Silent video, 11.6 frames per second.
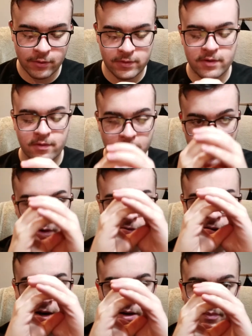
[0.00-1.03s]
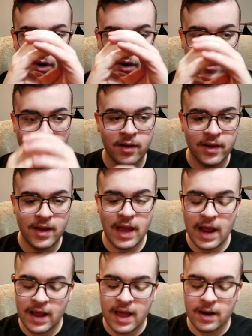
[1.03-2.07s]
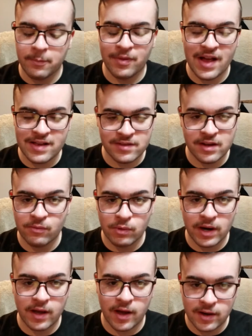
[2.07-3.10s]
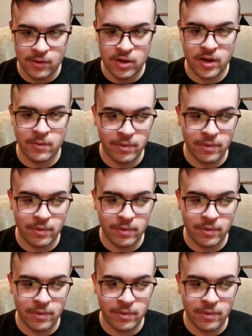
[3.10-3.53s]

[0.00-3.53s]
and it was this little tiny ball, and it had a plastic ring on it.